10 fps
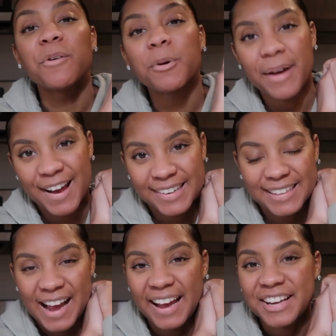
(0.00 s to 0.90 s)
And we're back.
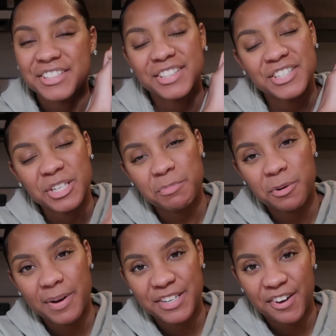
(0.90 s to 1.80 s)
I actually just
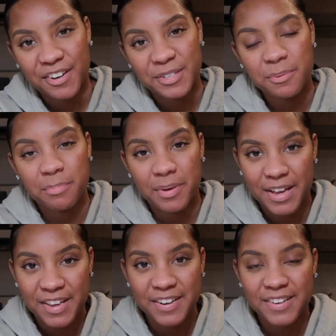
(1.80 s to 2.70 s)
put my daughter to
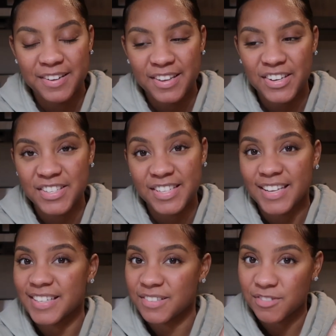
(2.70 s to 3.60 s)
bed. It is
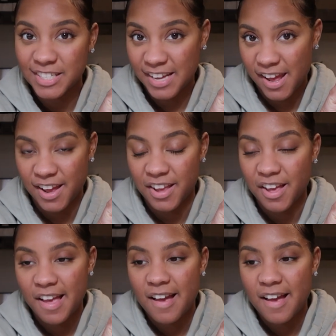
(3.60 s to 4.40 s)
the end of the day.